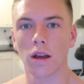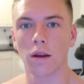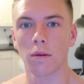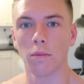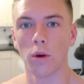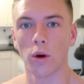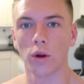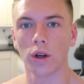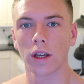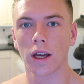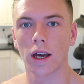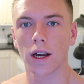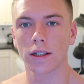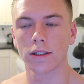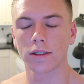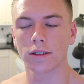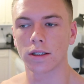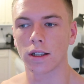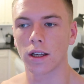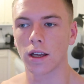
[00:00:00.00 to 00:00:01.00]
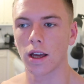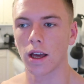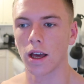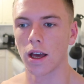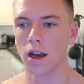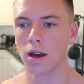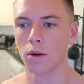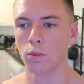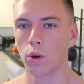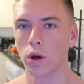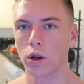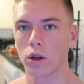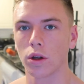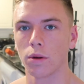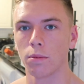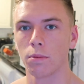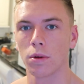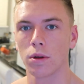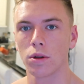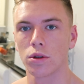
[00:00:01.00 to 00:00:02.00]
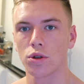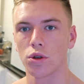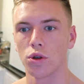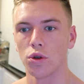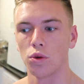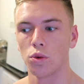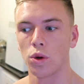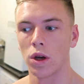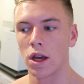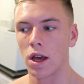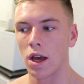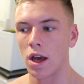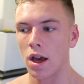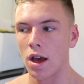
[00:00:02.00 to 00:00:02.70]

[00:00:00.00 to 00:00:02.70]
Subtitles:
Morning guys, welcome to